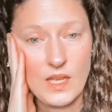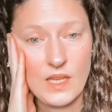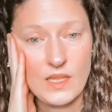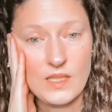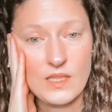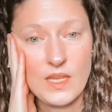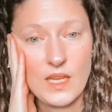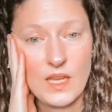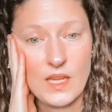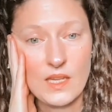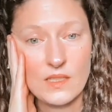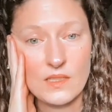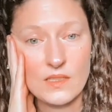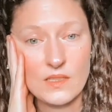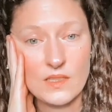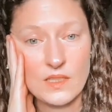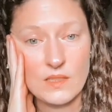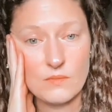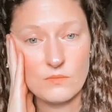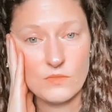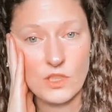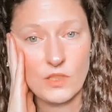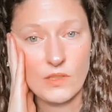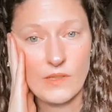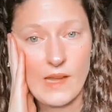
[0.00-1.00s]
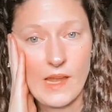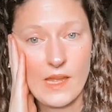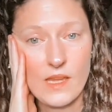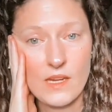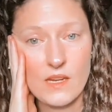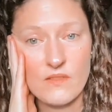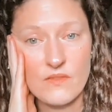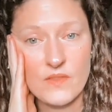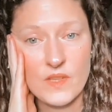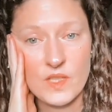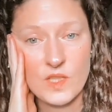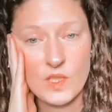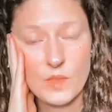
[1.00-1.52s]
and get some
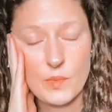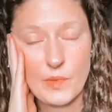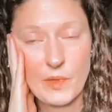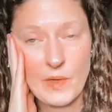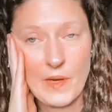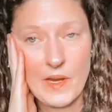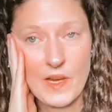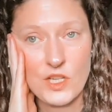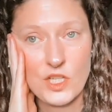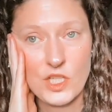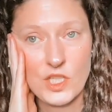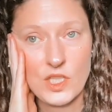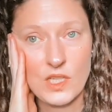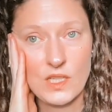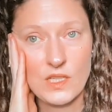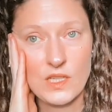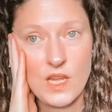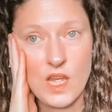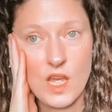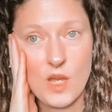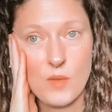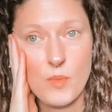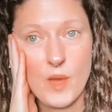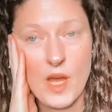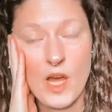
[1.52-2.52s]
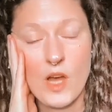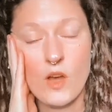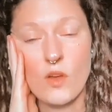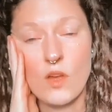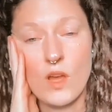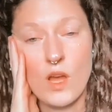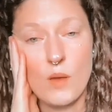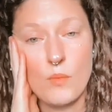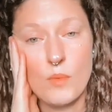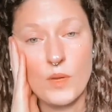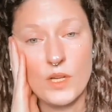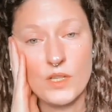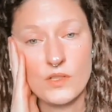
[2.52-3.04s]
creative inspiration about
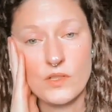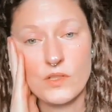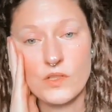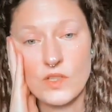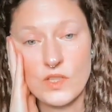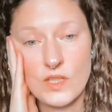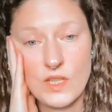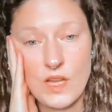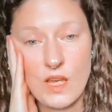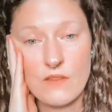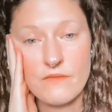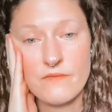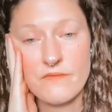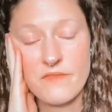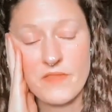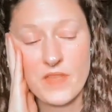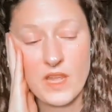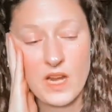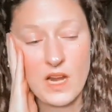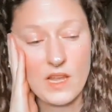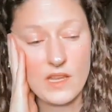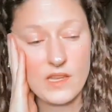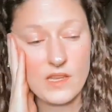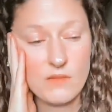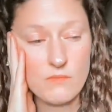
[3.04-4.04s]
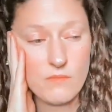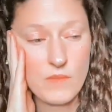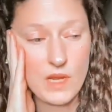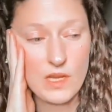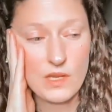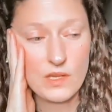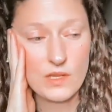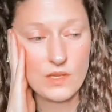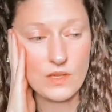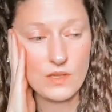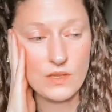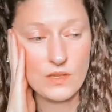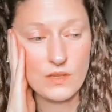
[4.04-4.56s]
a bunch of stuff that I can
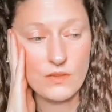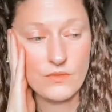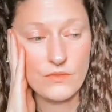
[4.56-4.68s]
make